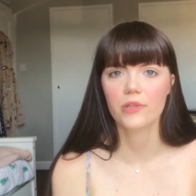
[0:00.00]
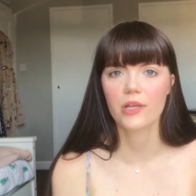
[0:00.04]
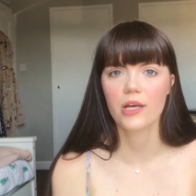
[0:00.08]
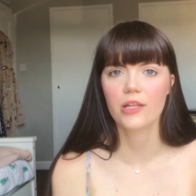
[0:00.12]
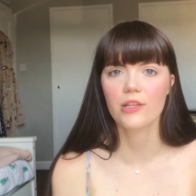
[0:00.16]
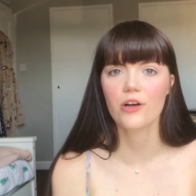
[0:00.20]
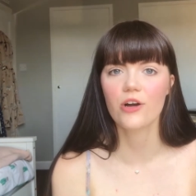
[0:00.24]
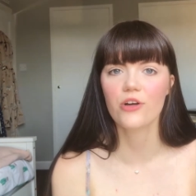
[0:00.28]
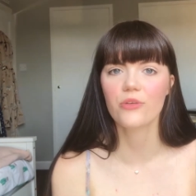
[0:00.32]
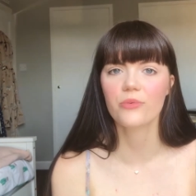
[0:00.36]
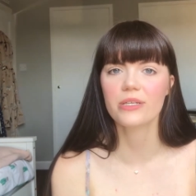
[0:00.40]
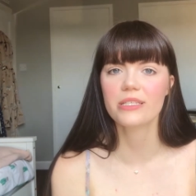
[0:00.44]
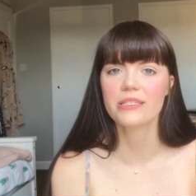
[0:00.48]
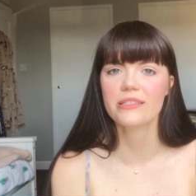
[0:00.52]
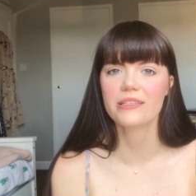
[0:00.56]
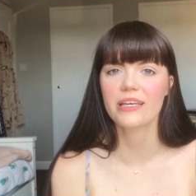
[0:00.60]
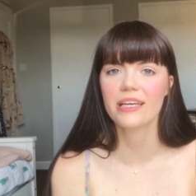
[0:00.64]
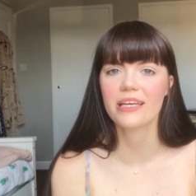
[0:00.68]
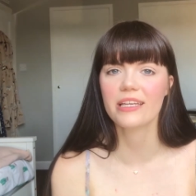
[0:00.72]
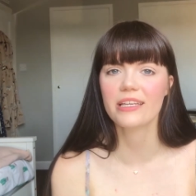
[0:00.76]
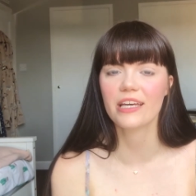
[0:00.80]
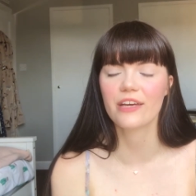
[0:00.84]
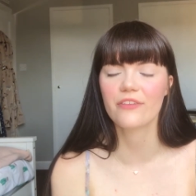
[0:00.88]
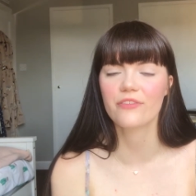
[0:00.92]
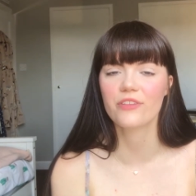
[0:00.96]
Along with
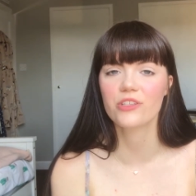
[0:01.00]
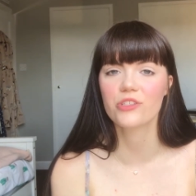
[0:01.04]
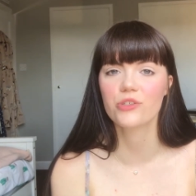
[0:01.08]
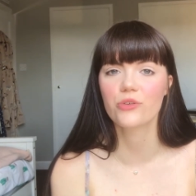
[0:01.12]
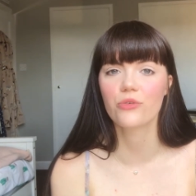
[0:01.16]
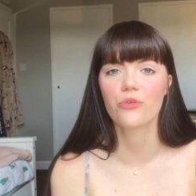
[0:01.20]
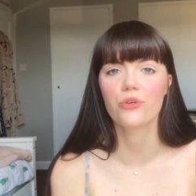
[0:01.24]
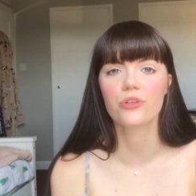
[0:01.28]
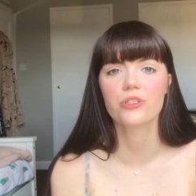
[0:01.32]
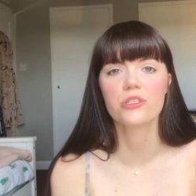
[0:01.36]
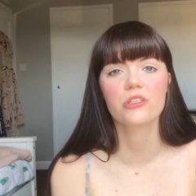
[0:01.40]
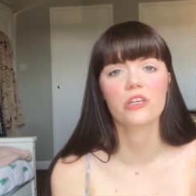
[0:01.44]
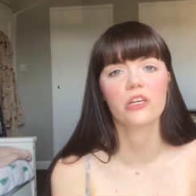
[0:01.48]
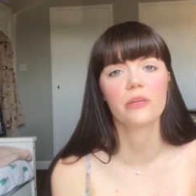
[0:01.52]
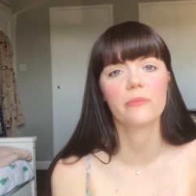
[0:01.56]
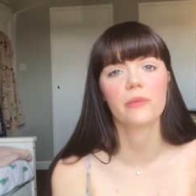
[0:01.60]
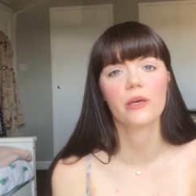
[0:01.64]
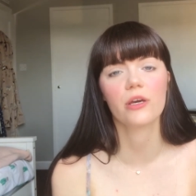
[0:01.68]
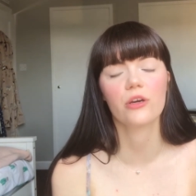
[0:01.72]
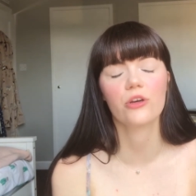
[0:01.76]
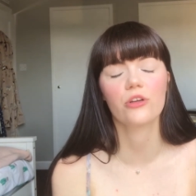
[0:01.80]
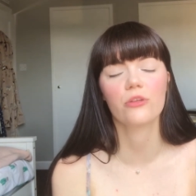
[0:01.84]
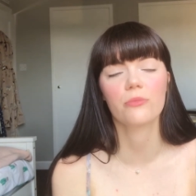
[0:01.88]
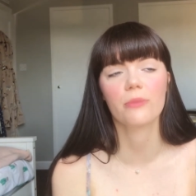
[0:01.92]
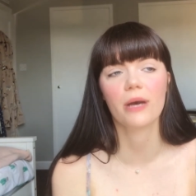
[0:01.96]
seeing if this course is going to
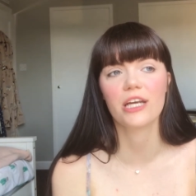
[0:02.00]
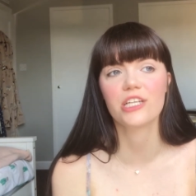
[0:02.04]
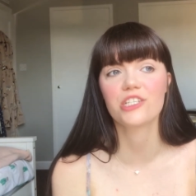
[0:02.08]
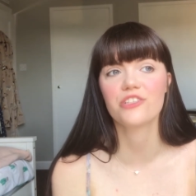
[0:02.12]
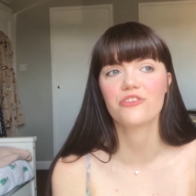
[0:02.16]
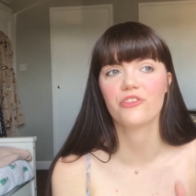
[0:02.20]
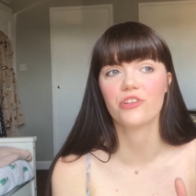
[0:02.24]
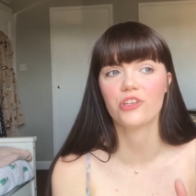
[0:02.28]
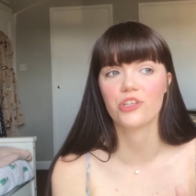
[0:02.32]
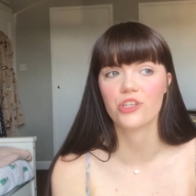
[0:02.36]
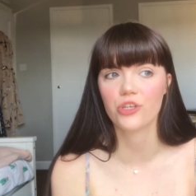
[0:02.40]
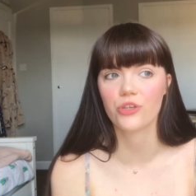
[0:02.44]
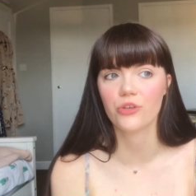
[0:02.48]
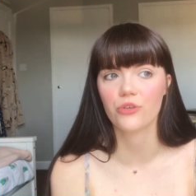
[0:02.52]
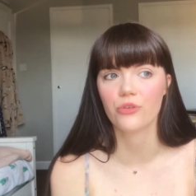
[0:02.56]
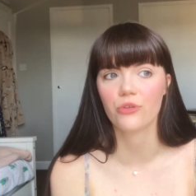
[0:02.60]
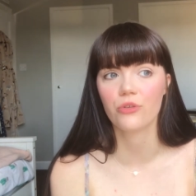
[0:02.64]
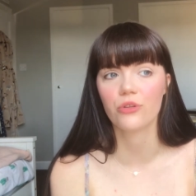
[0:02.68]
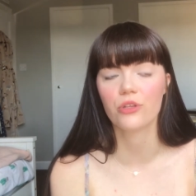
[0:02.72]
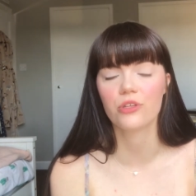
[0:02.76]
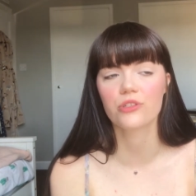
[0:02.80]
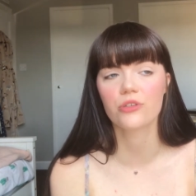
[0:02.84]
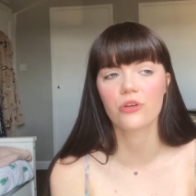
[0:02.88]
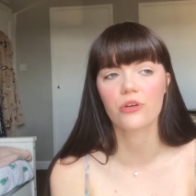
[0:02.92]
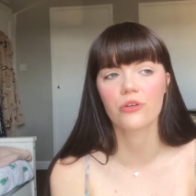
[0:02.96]
be a good match for
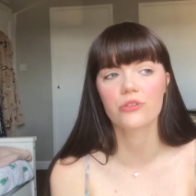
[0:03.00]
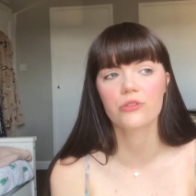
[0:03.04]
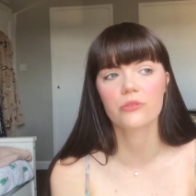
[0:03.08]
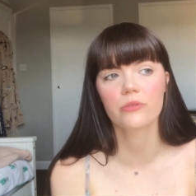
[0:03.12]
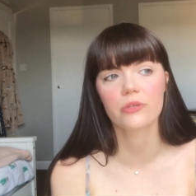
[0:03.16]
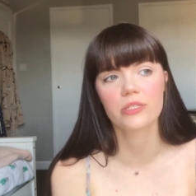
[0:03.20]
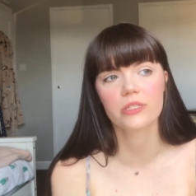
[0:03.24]
you, there's also a